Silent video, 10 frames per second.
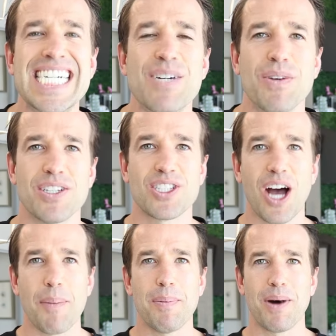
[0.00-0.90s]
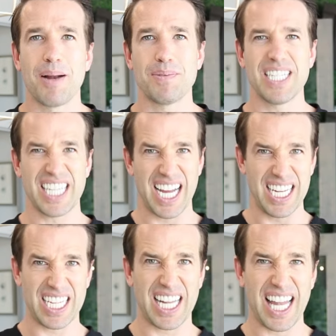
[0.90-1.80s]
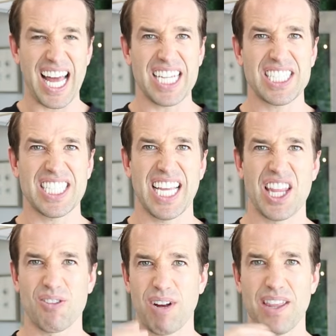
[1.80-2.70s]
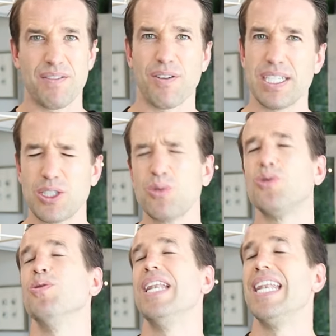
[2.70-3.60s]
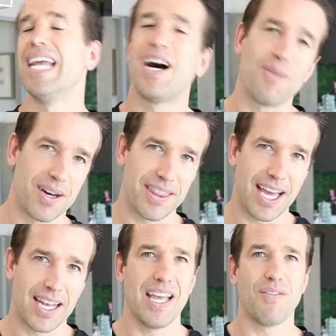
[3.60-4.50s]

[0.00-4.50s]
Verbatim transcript: where their top and bottom teeth kind of clash together right in the front. You do not want that.